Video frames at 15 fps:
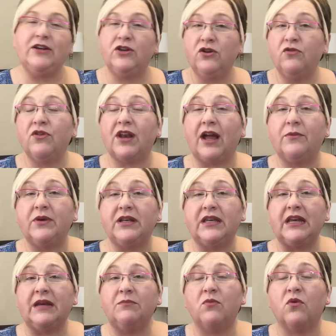I knew that I would
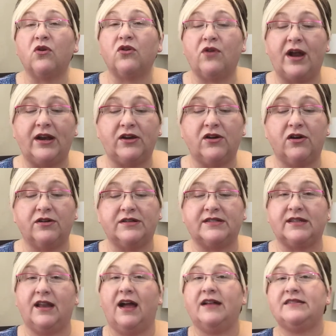need more credit card
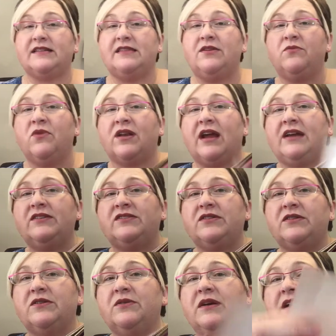slots. And then what I
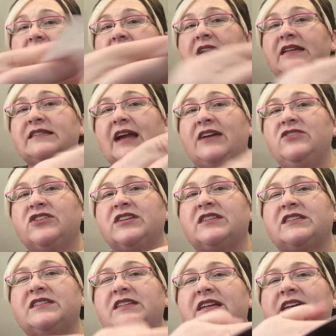do is I just
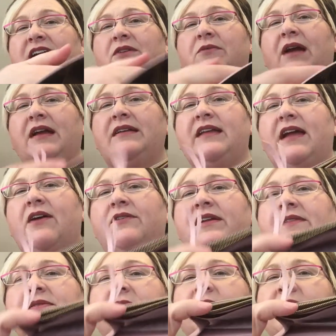stick it right down
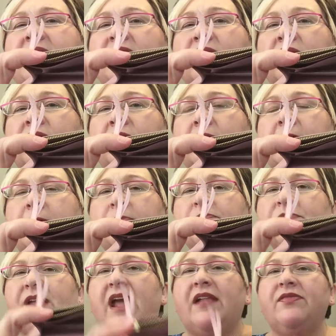in the middle
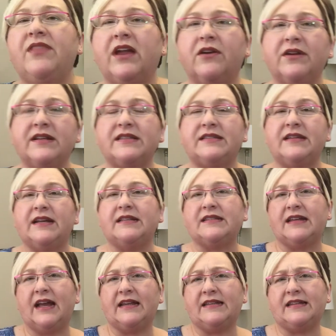and there it sits
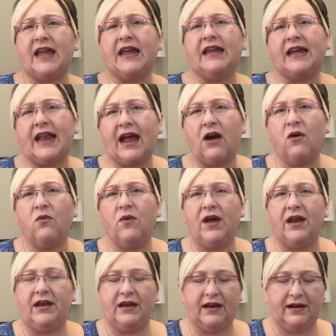and I take it out
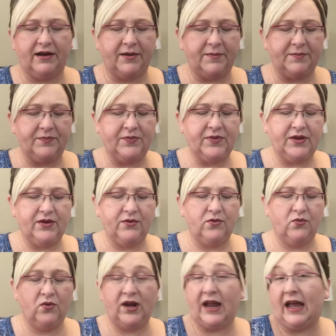when um,
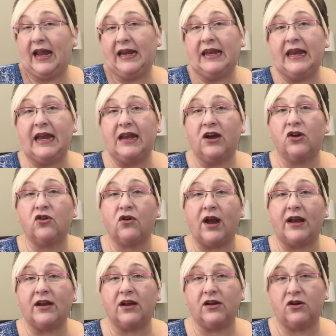when I need a
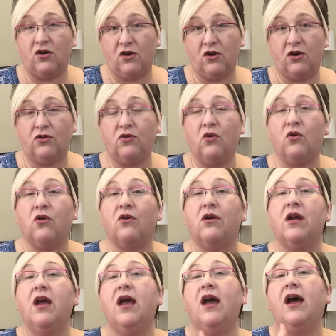credit card
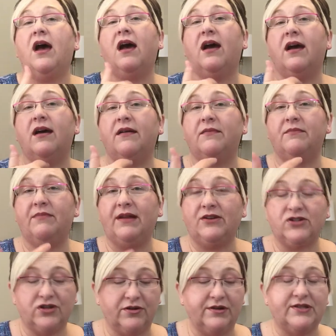or uh,
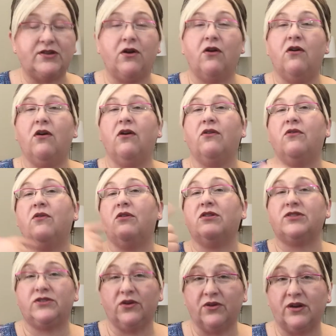insurance card or
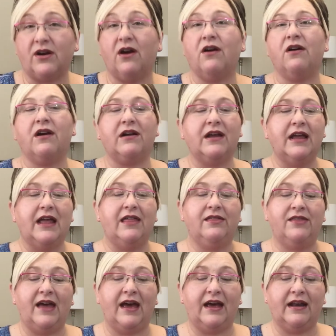a store card
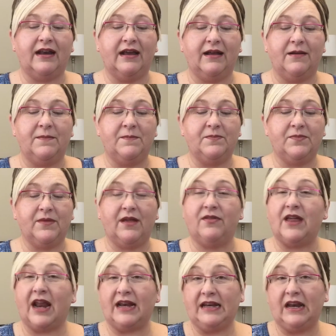that, um,
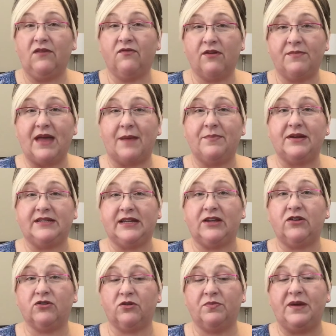that I need from that
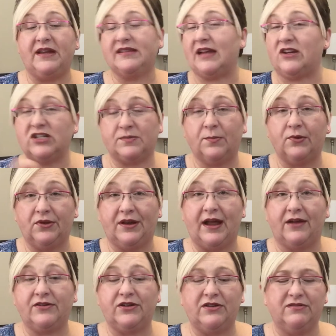particular piece, I just pull it
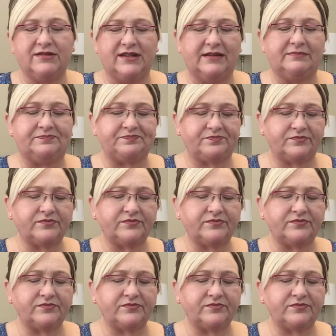out and use it.